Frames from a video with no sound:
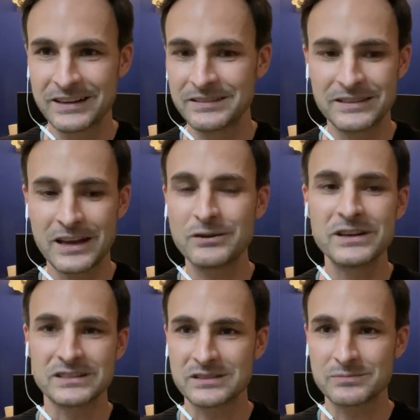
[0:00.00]
there
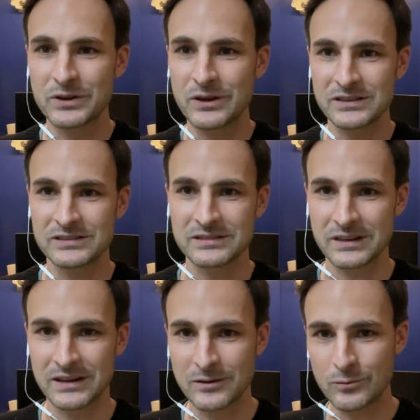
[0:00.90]
is. Because
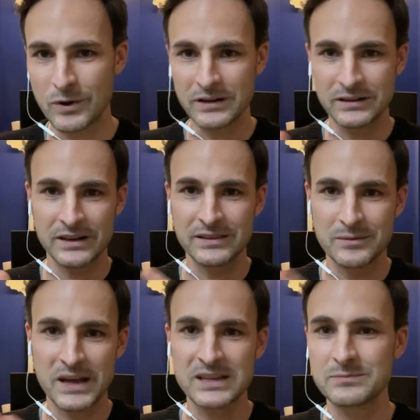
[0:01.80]
one, in the
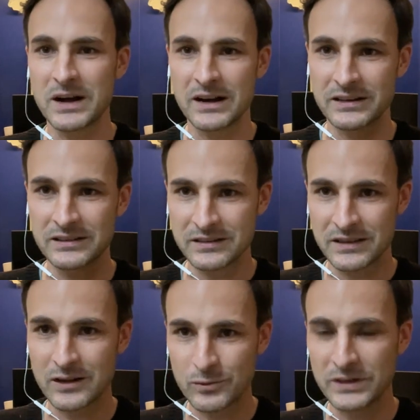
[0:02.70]
mass market
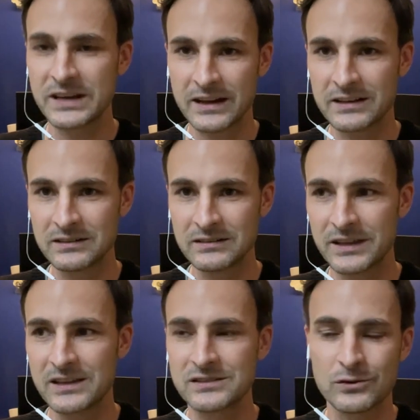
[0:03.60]
that we tackle,
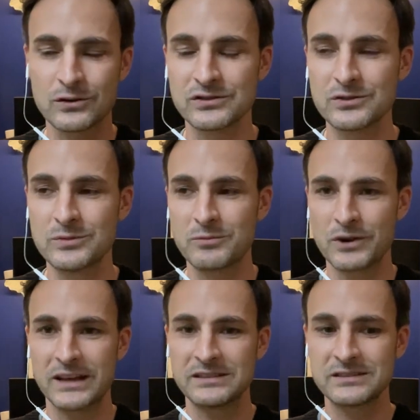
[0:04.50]
there is no consumer
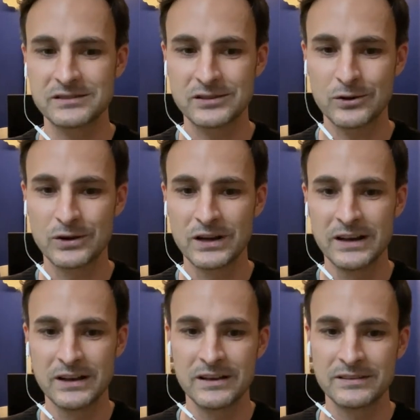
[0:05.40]
brands. So
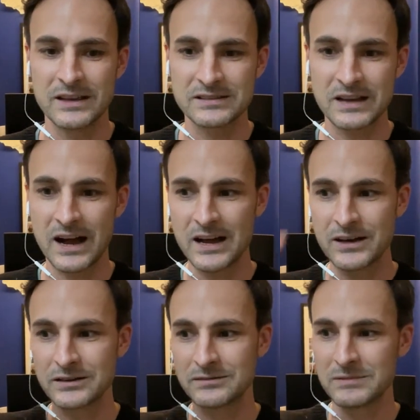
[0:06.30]
there's a
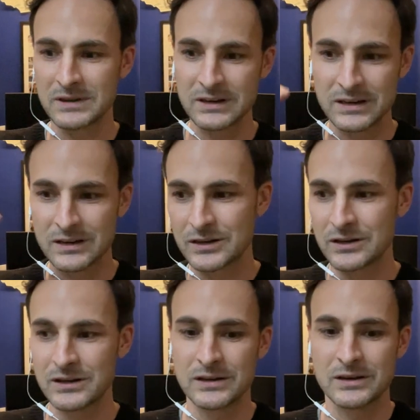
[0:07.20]
high
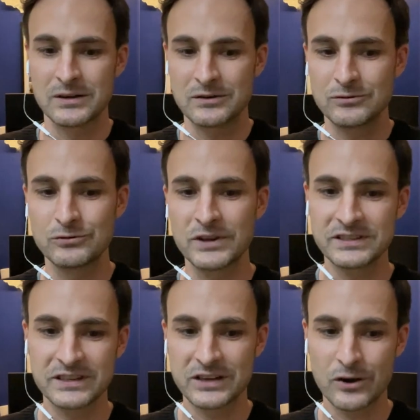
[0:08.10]

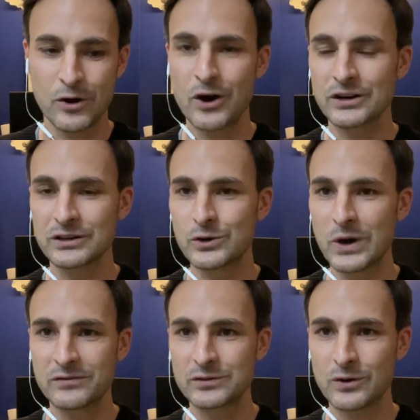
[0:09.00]
risk hurdle you
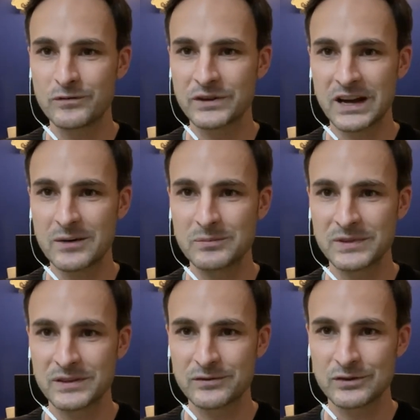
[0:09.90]
have to overcome
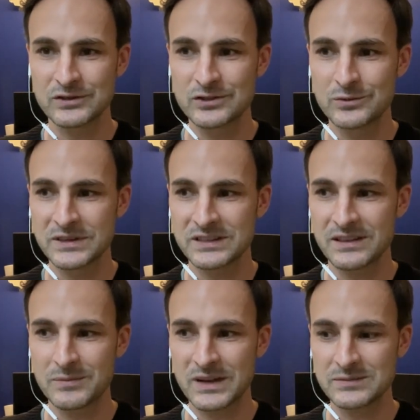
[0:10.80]
if consumers in
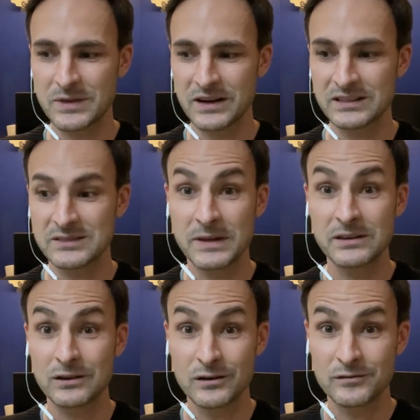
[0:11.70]
the mass market spend a
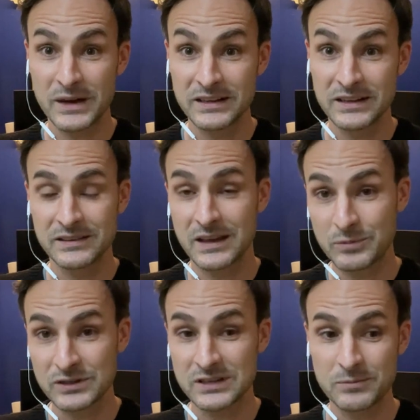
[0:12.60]
lot of money in their
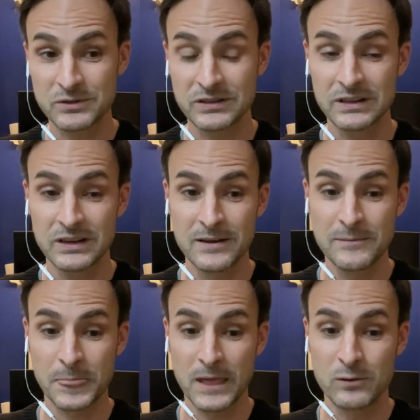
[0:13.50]
perception
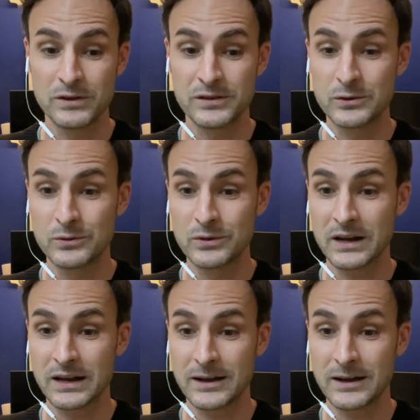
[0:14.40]
with you